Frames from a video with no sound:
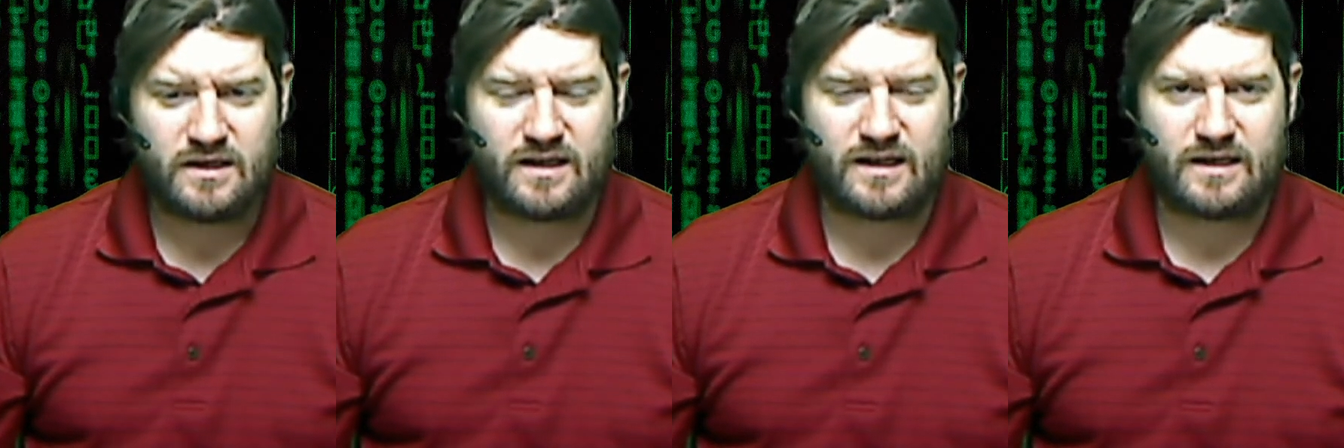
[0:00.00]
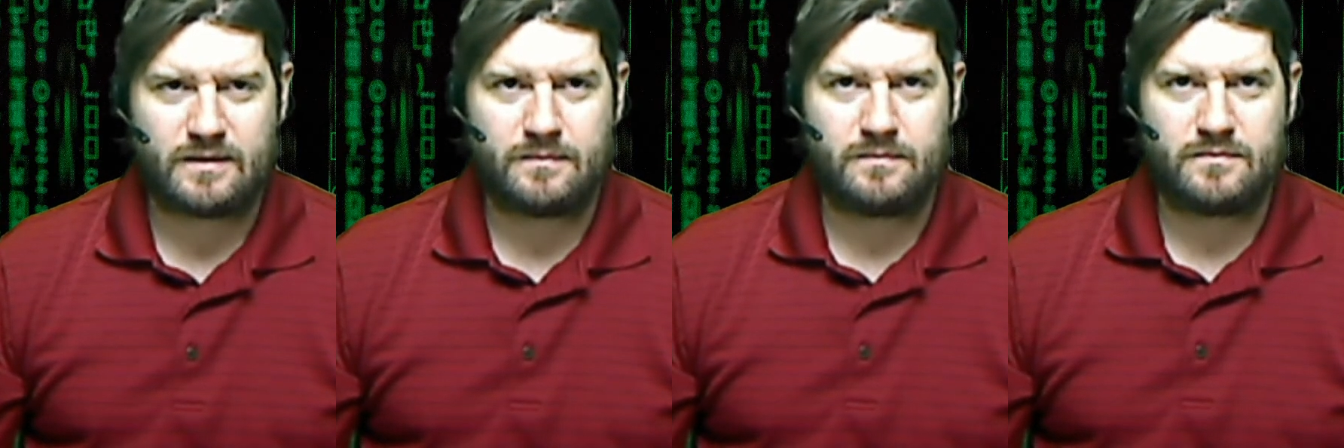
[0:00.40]

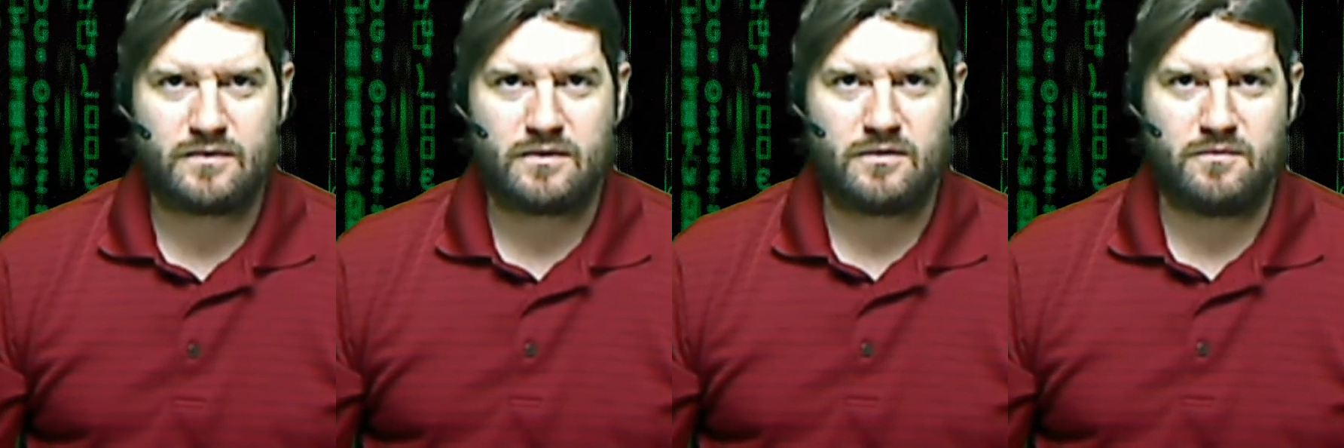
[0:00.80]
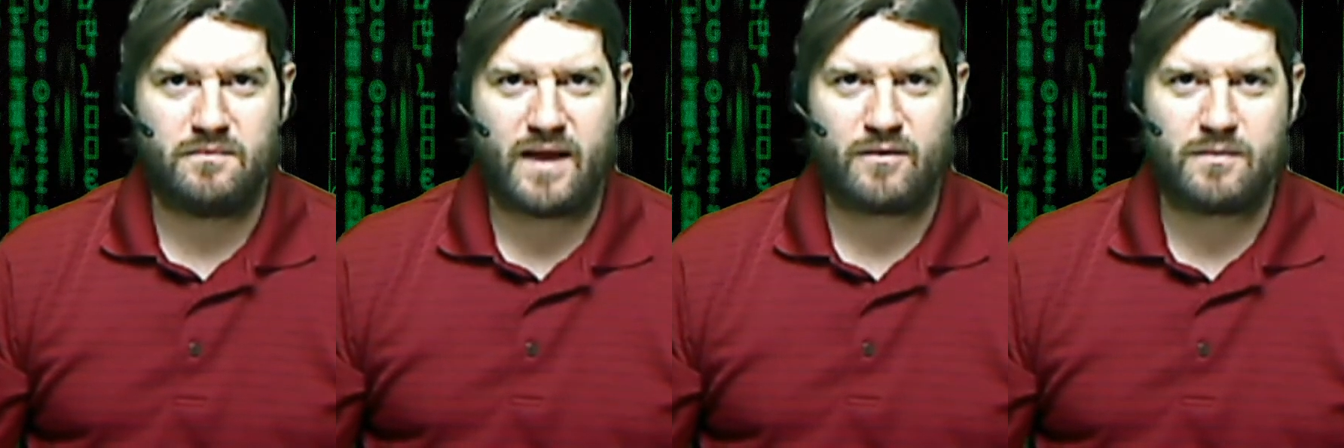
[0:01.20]
Um, you
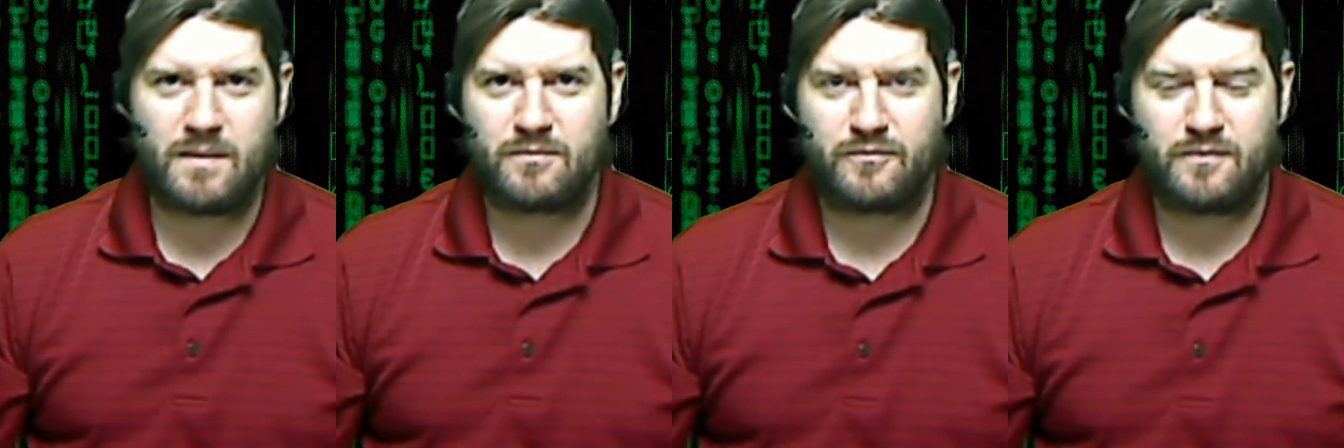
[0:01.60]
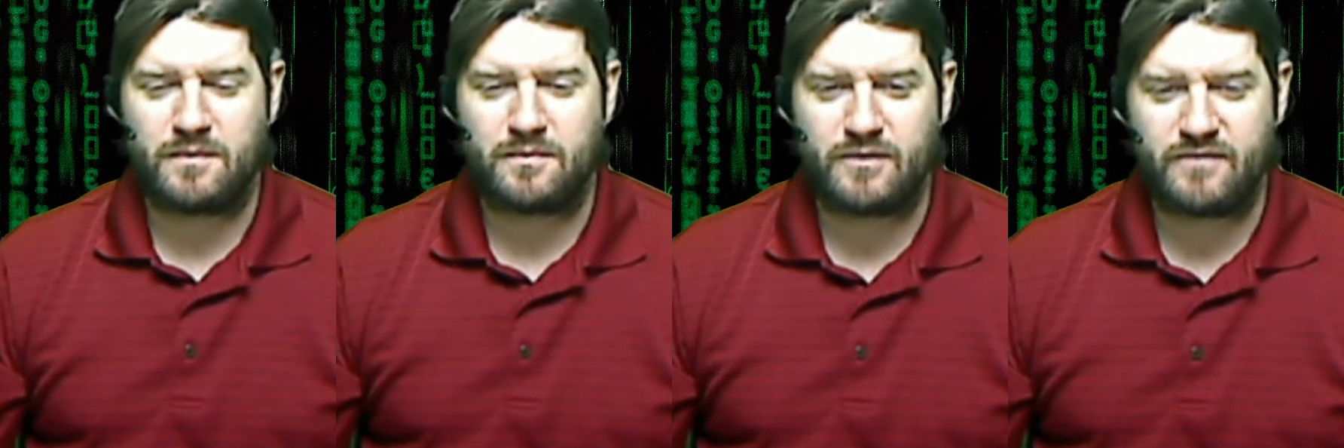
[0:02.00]
may remember from a
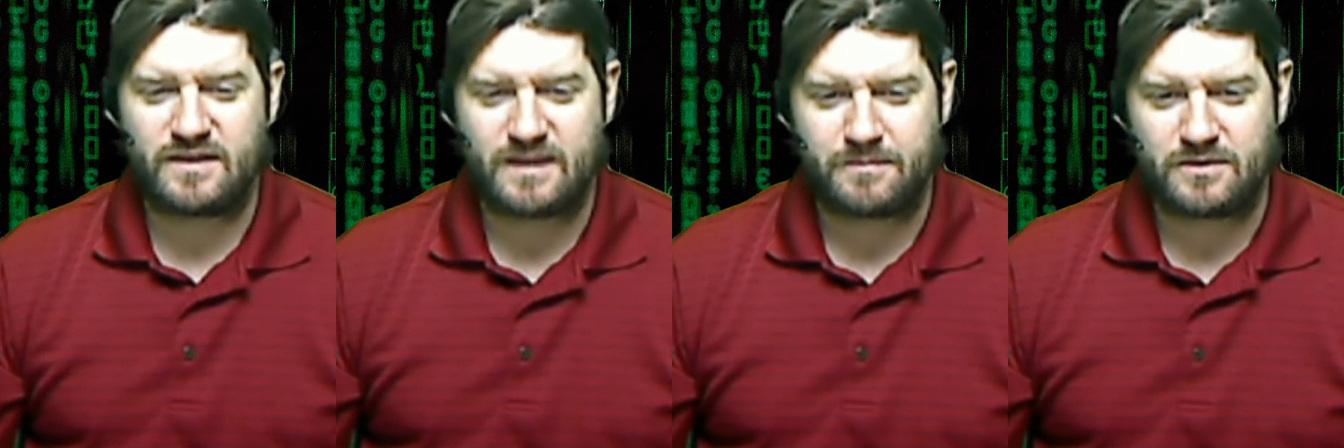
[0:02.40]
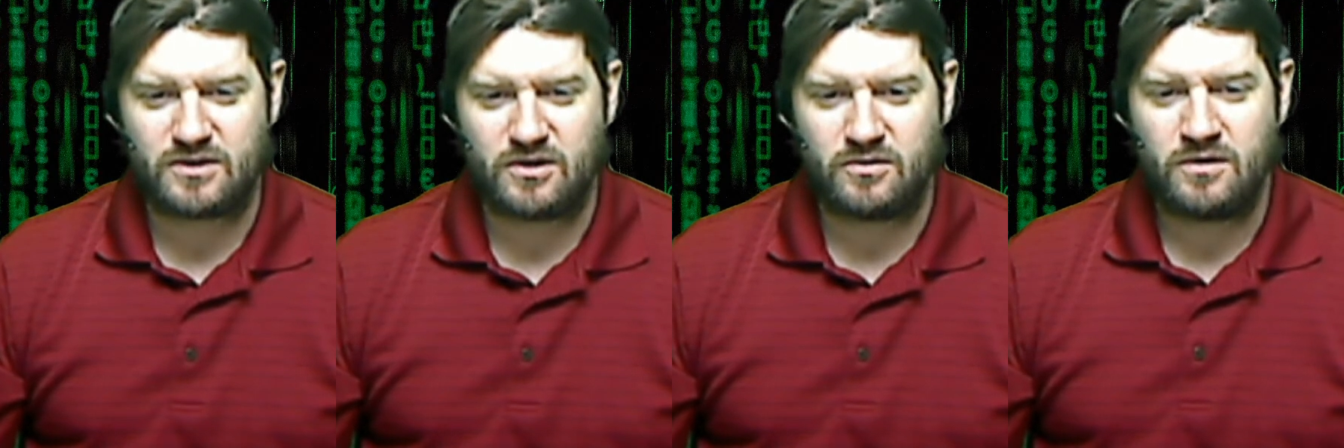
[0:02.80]
previous
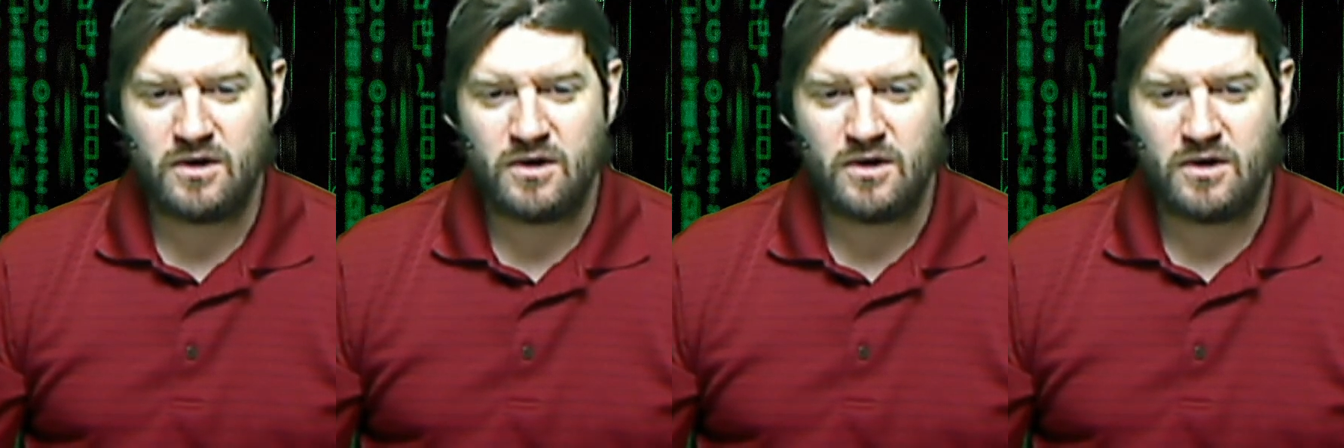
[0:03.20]
episode